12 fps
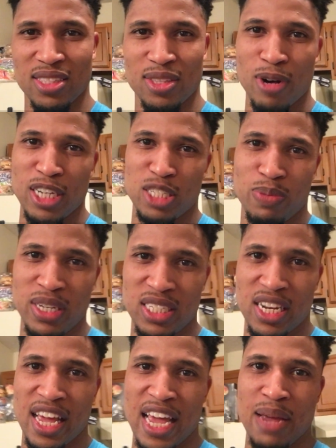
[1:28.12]
the
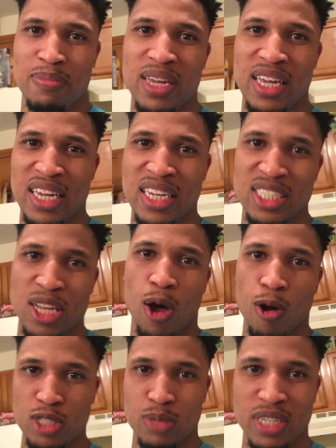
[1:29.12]
recipe's name is
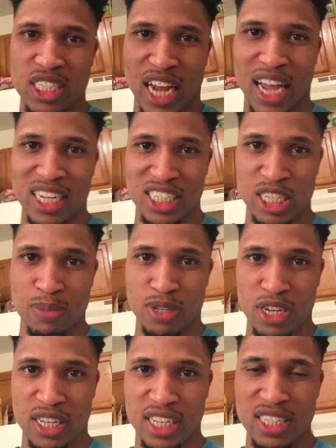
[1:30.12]
Ultimate Chocolate Chip
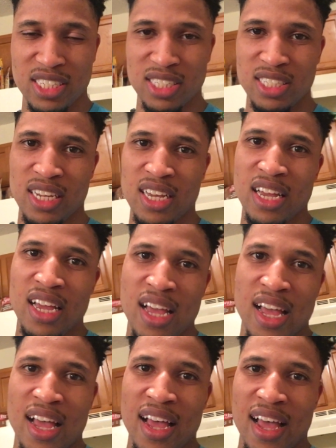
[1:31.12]
Cookies.
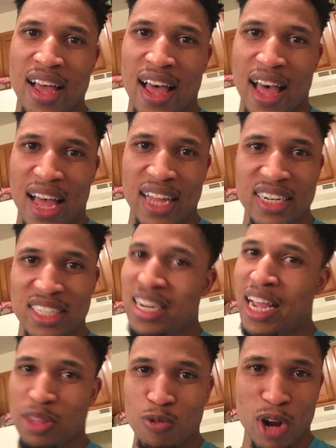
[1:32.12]
It's
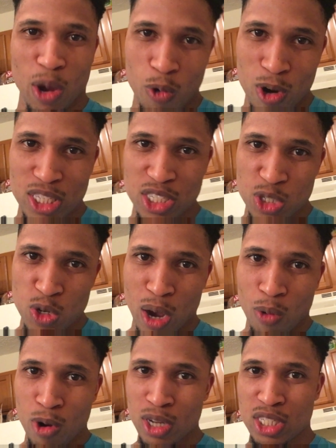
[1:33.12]
not the one I wanted to do.
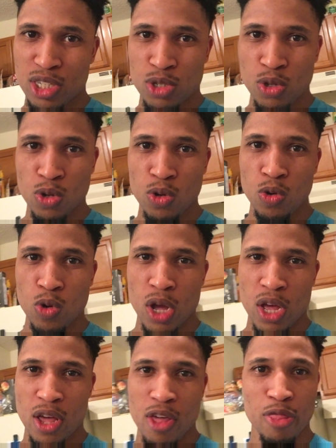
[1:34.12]
I wanted to do
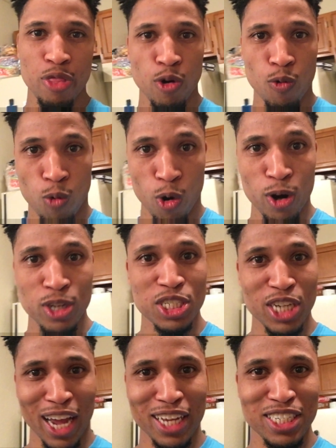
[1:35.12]
the
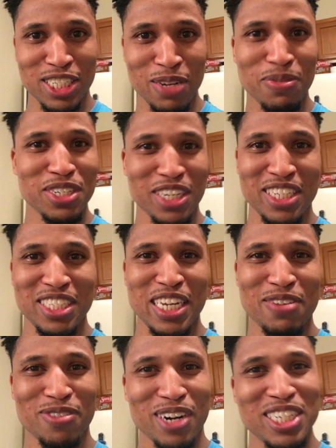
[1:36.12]
worst chocolate chip cookies
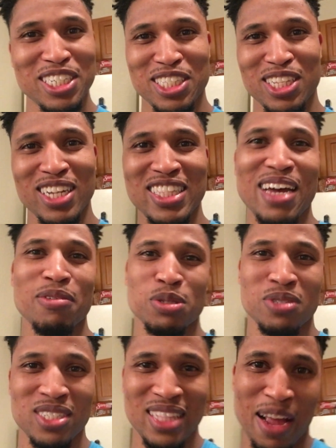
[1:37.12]
ever. I just thought
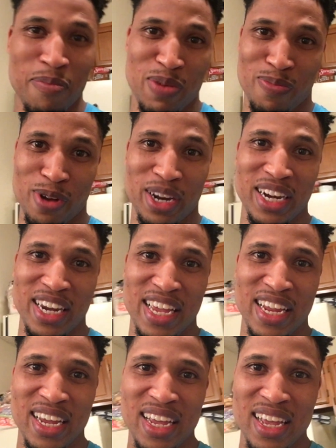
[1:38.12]
that'd be pretty neat.